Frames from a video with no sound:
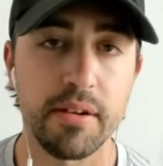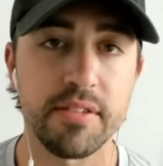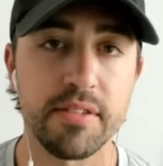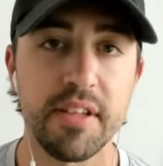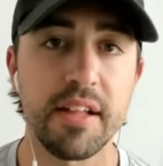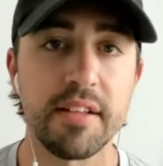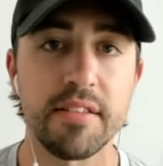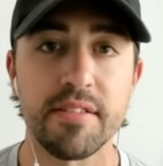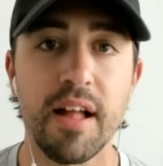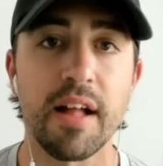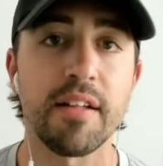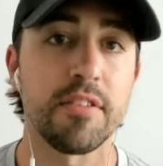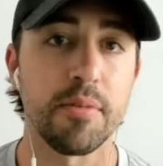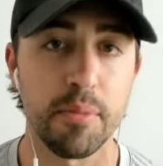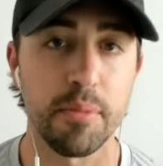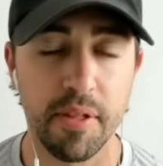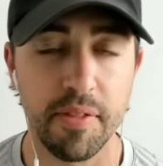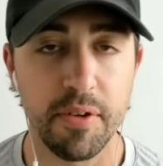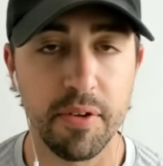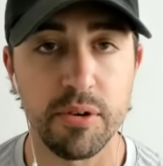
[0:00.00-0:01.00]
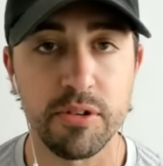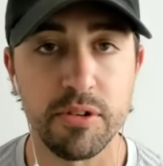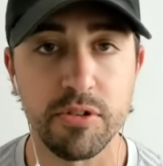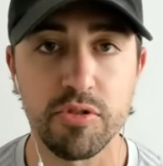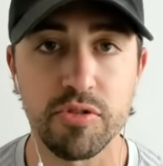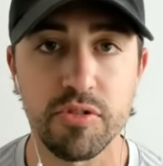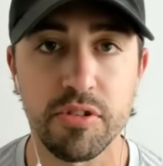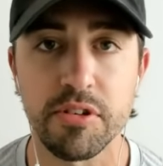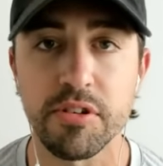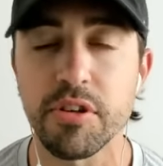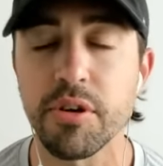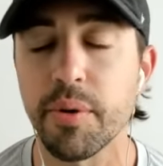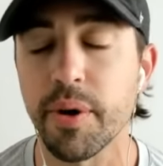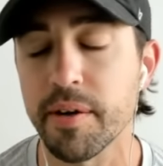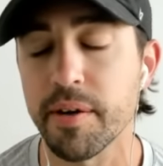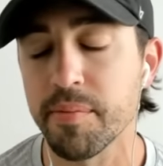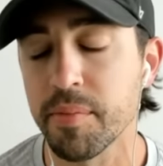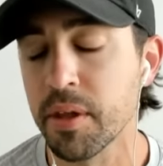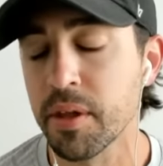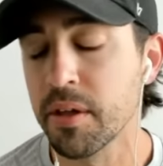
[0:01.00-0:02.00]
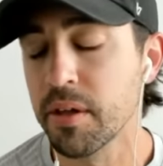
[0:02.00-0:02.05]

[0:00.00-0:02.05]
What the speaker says: because that's not something that they're interested in doing.